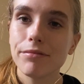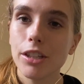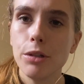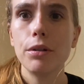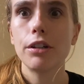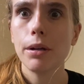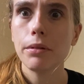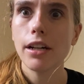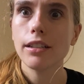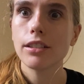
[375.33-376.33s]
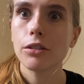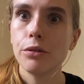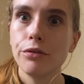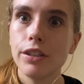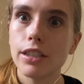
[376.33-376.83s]
Do you want graham crackers or
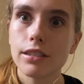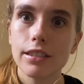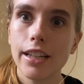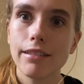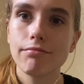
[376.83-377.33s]
goldfish? Like